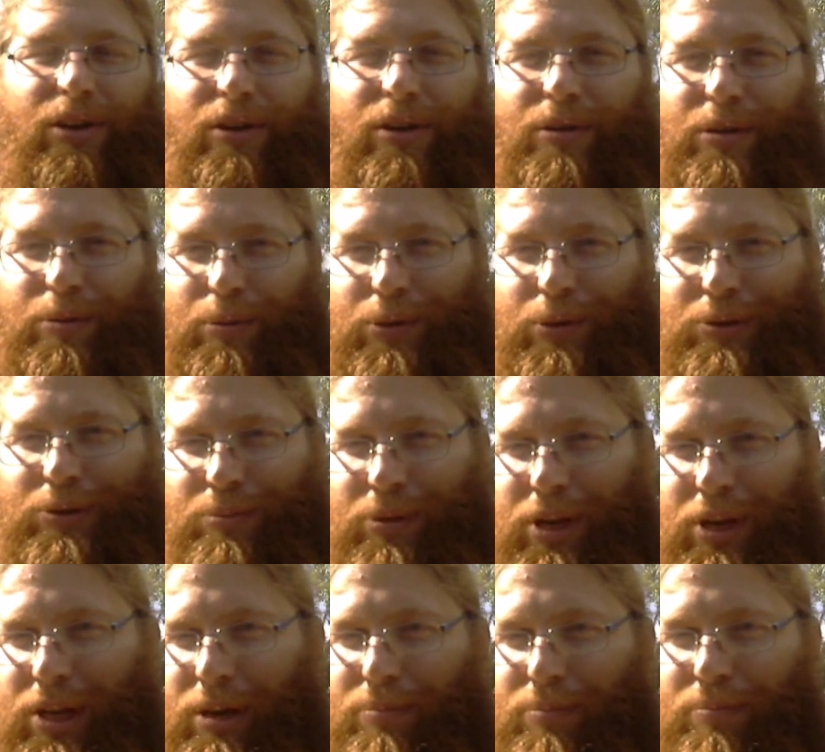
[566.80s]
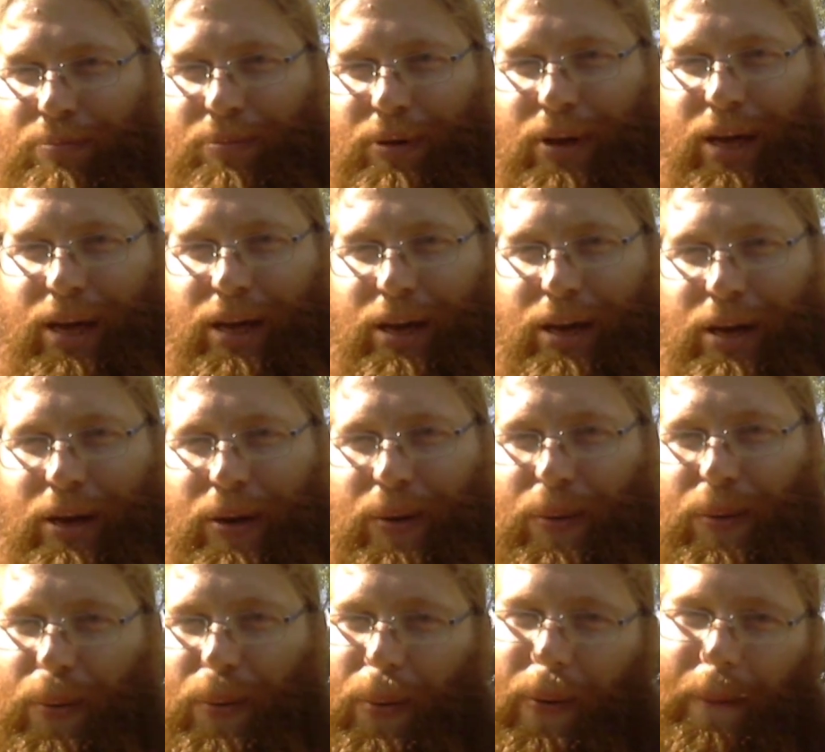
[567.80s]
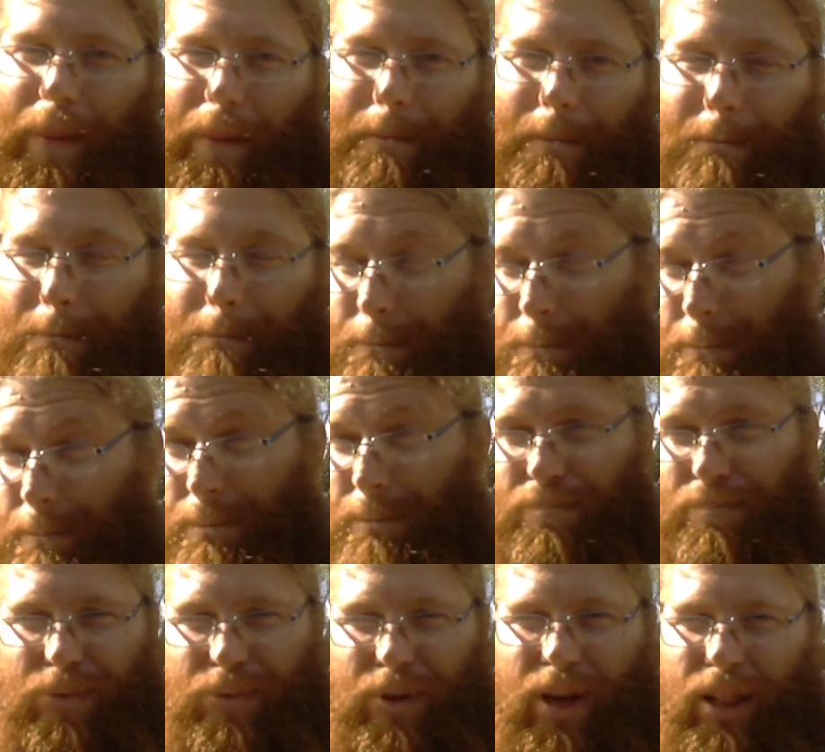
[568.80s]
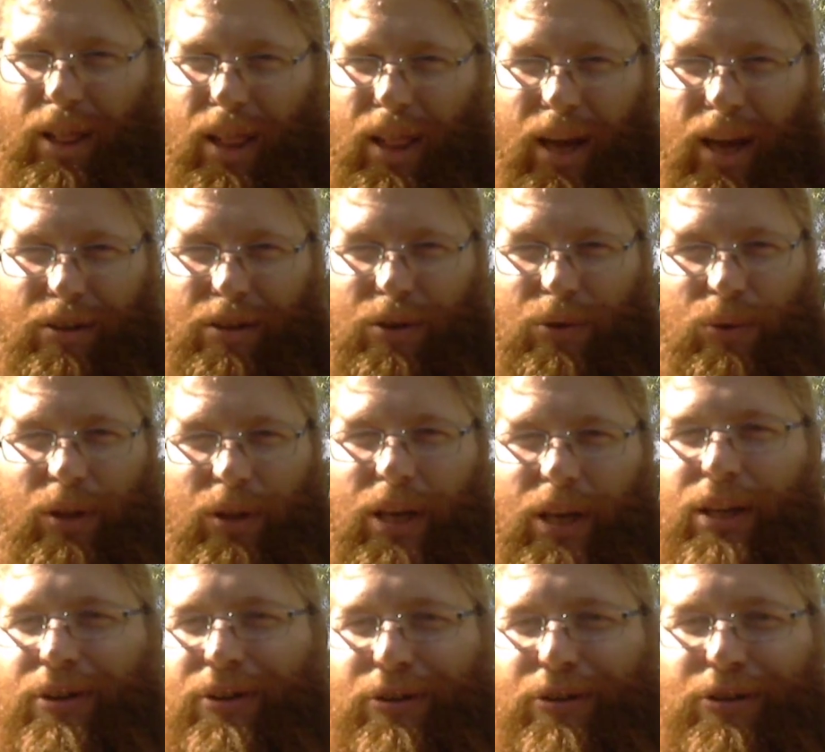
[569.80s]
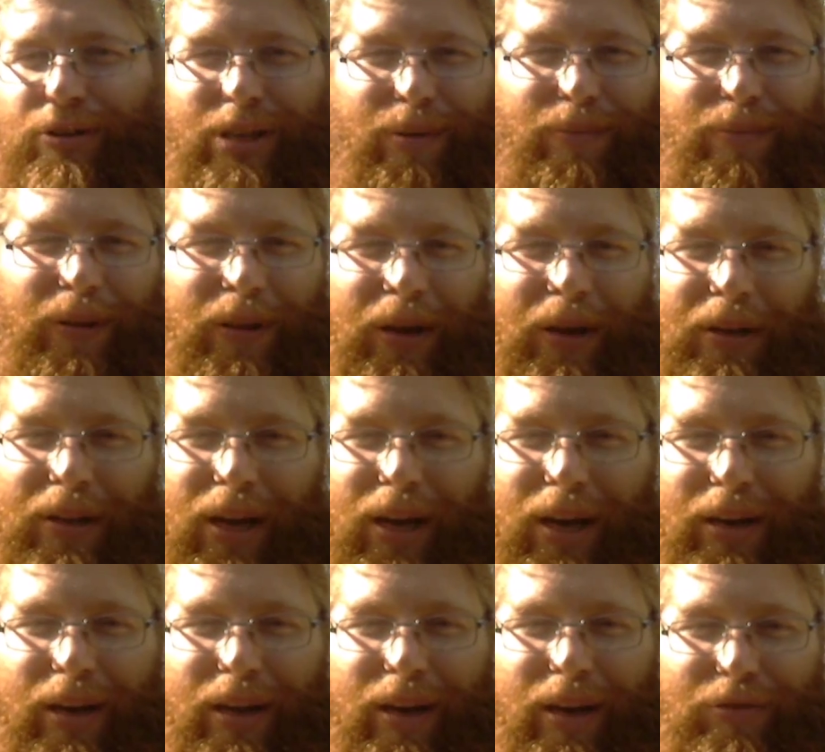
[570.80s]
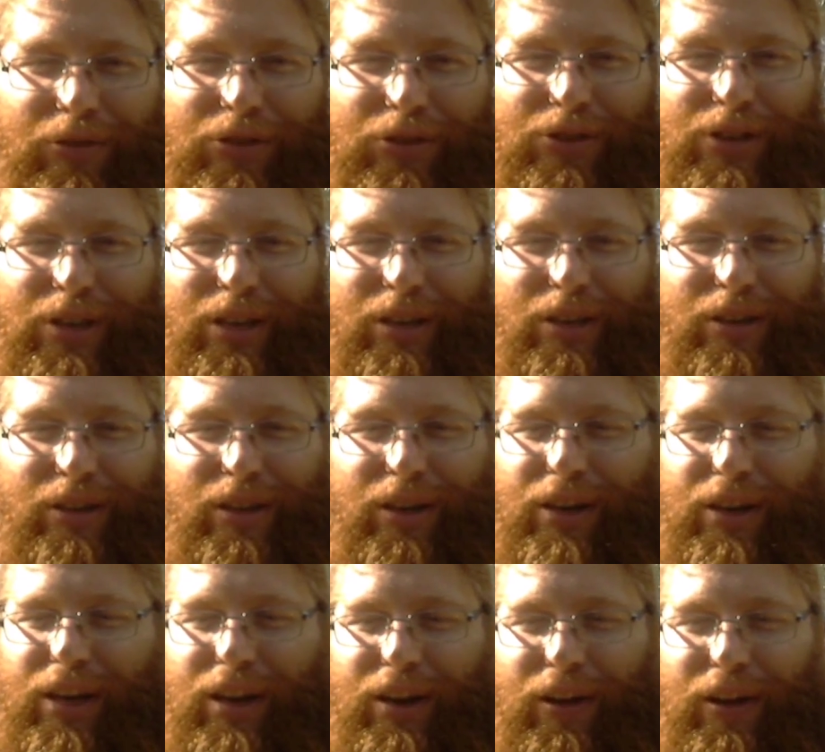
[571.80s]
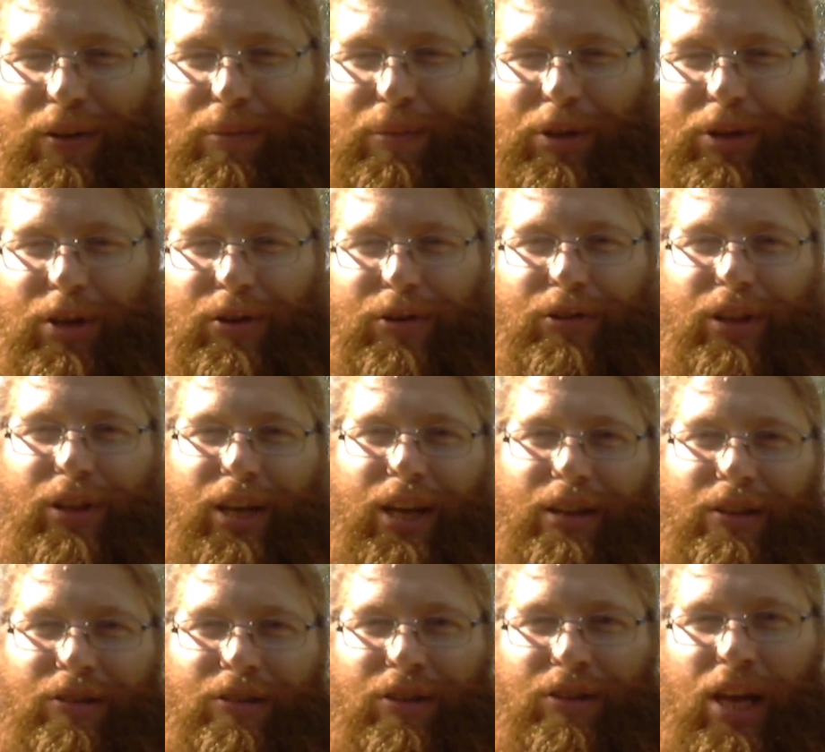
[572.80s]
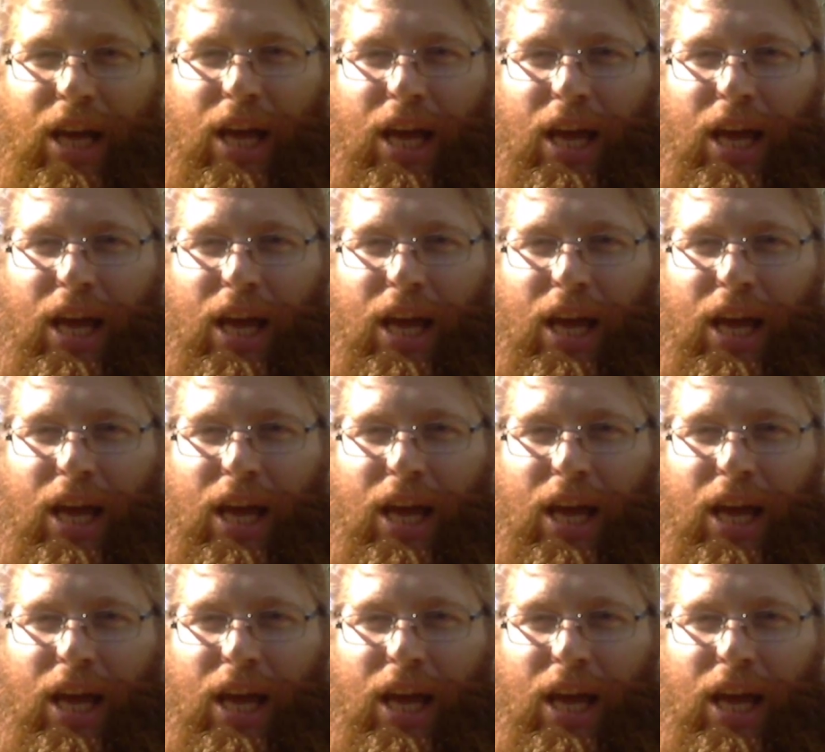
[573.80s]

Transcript: they're supposed to meet up and elect a new leader or something like that. I have to see. Didn't get all the material yet.